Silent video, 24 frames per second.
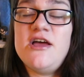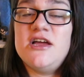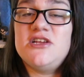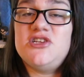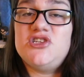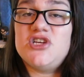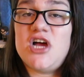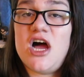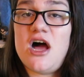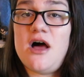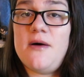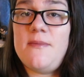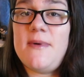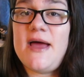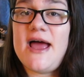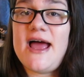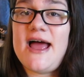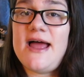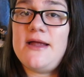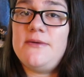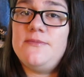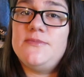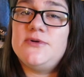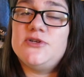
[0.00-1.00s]
job
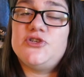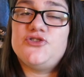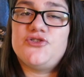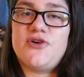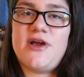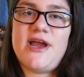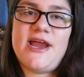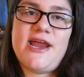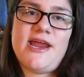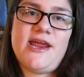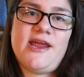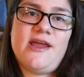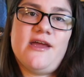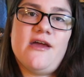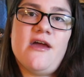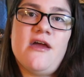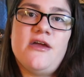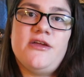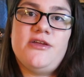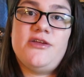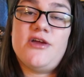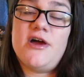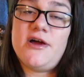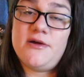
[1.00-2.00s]
at portraying
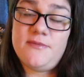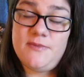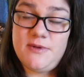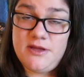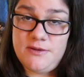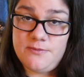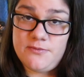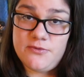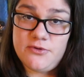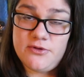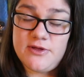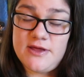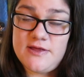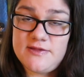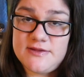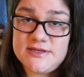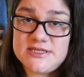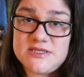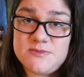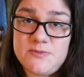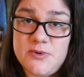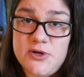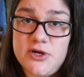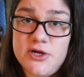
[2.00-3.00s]
young people in
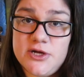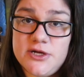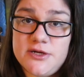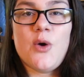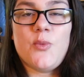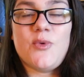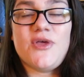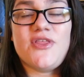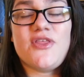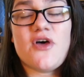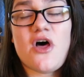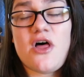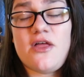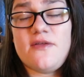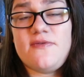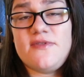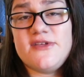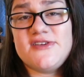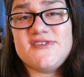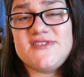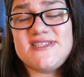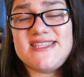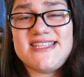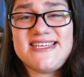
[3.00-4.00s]
this book. With all of
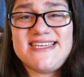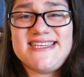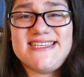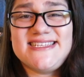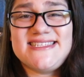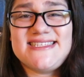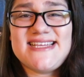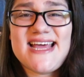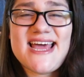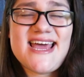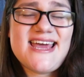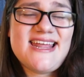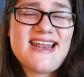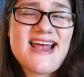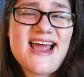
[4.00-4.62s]
those things said,